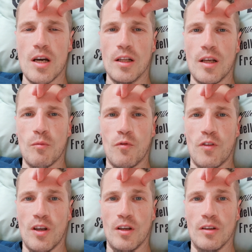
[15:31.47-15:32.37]
And that
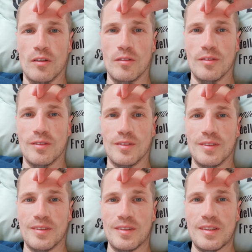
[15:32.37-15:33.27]
thing,
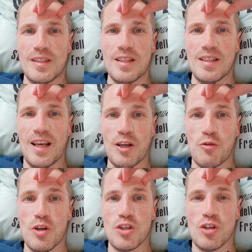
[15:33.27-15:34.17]
that
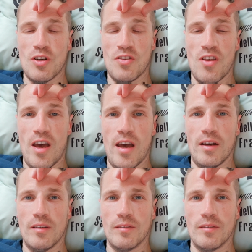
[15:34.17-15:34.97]
creature is there